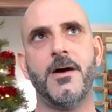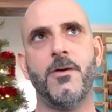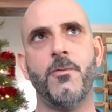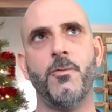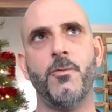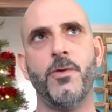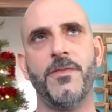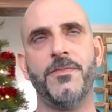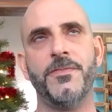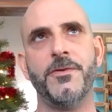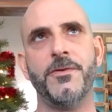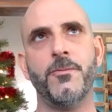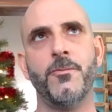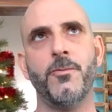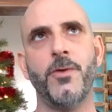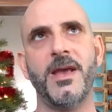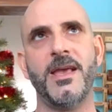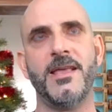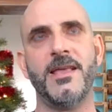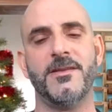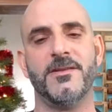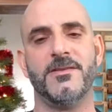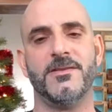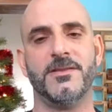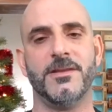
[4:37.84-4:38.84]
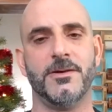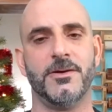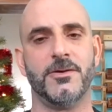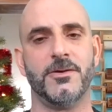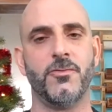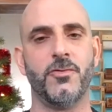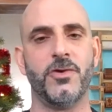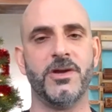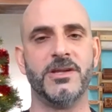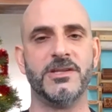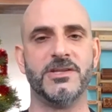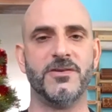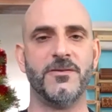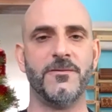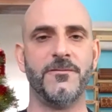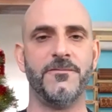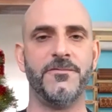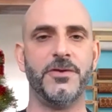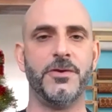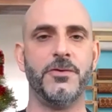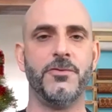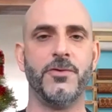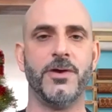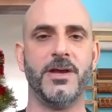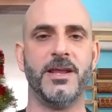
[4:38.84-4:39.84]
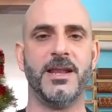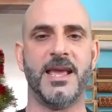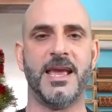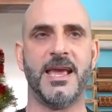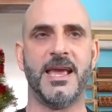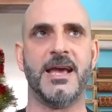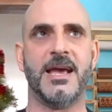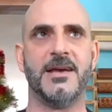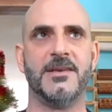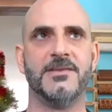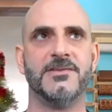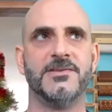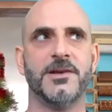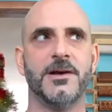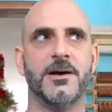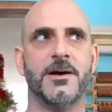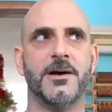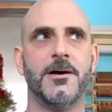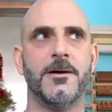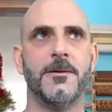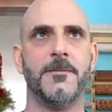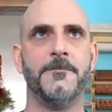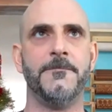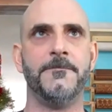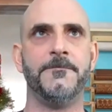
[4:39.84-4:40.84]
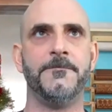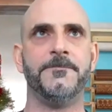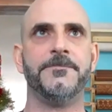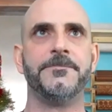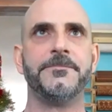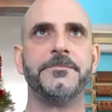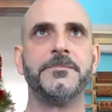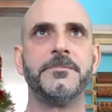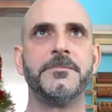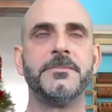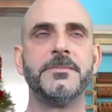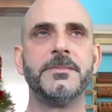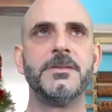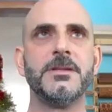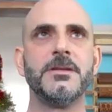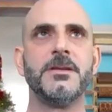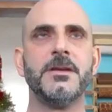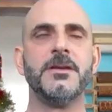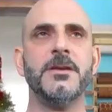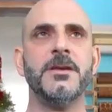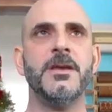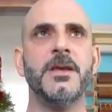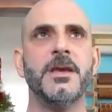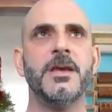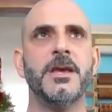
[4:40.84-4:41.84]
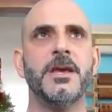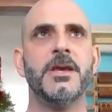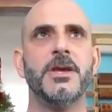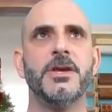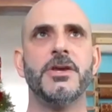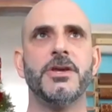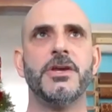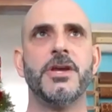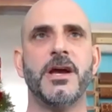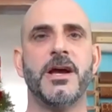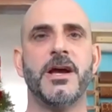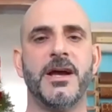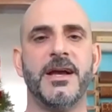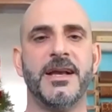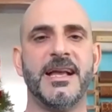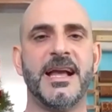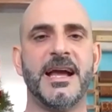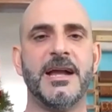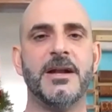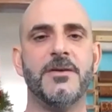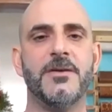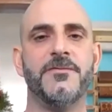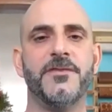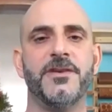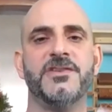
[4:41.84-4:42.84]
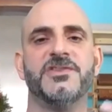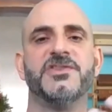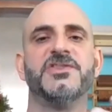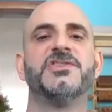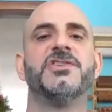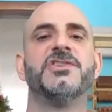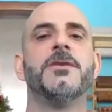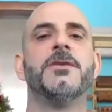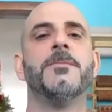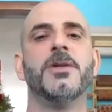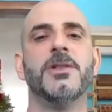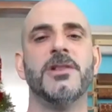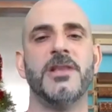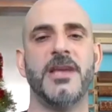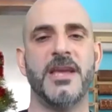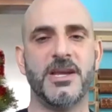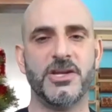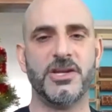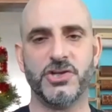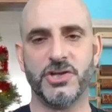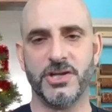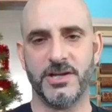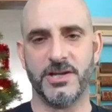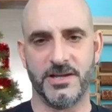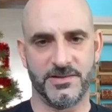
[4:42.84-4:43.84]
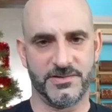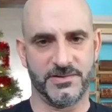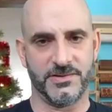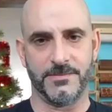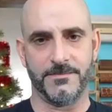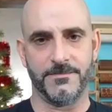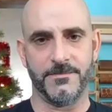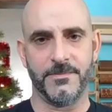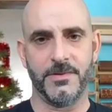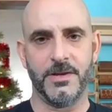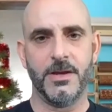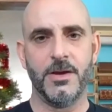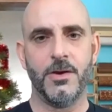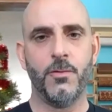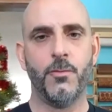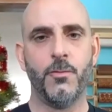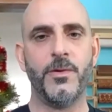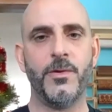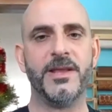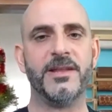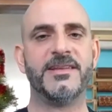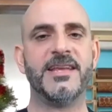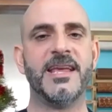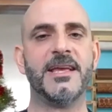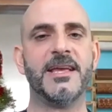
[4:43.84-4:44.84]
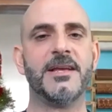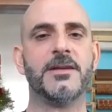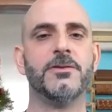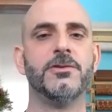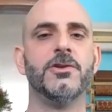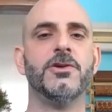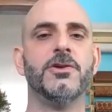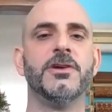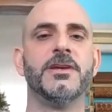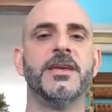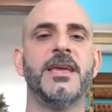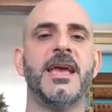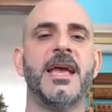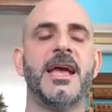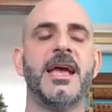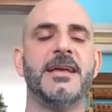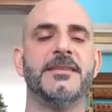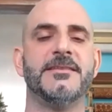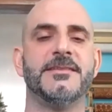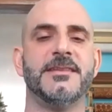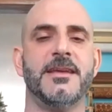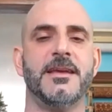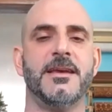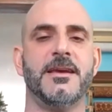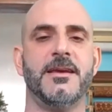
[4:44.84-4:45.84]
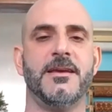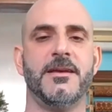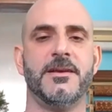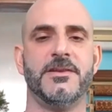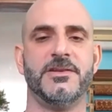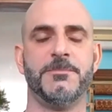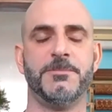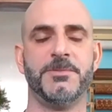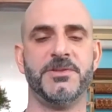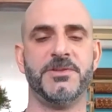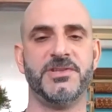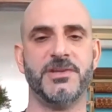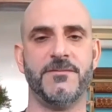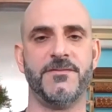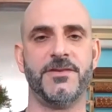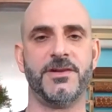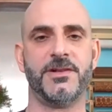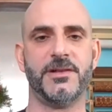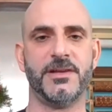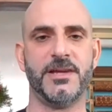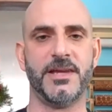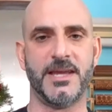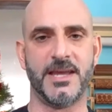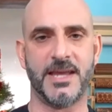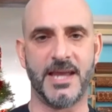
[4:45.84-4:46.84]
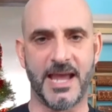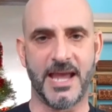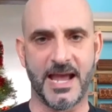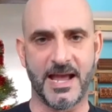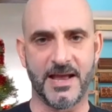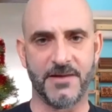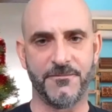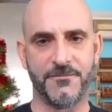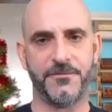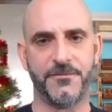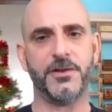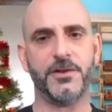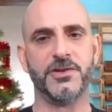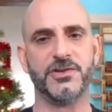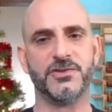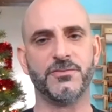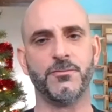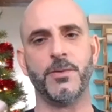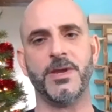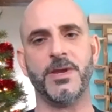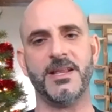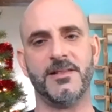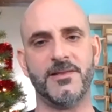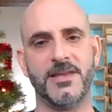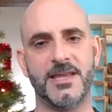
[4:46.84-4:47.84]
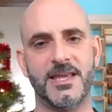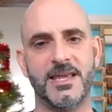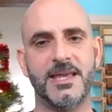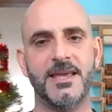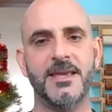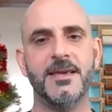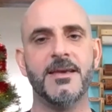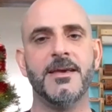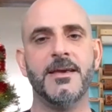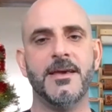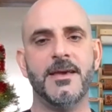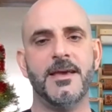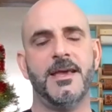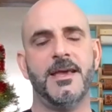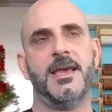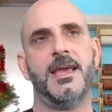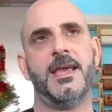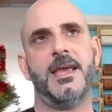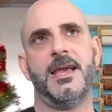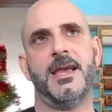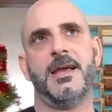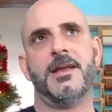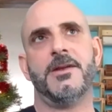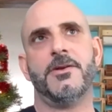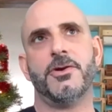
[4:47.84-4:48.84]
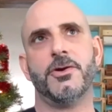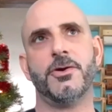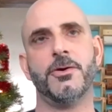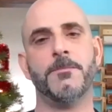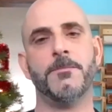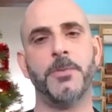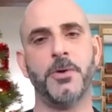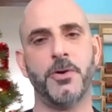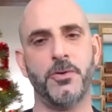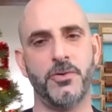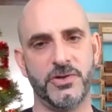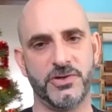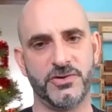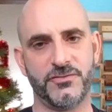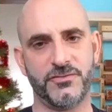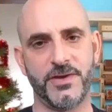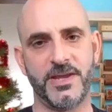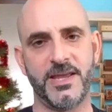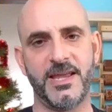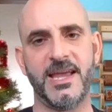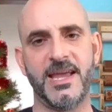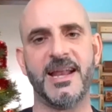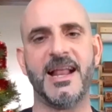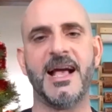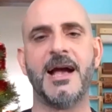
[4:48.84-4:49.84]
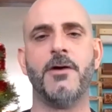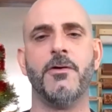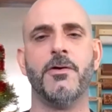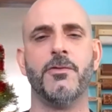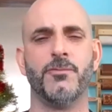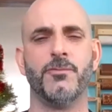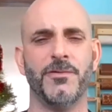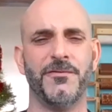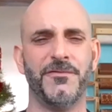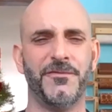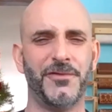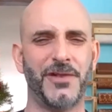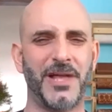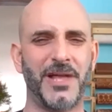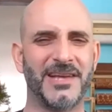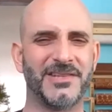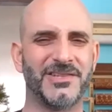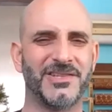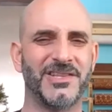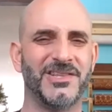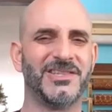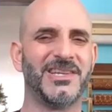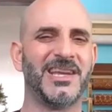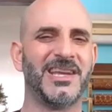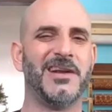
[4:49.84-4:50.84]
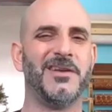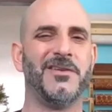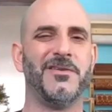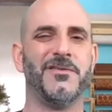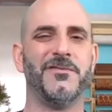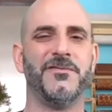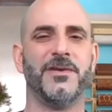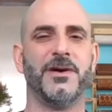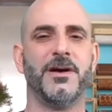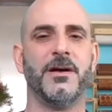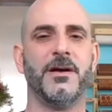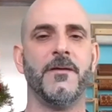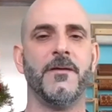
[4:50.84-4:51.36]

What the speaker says: with the way that they're going to view it as kind of assimilationism. We take a look at specifically at Phyllis Wheatley and her poetry and how it reflects this kind of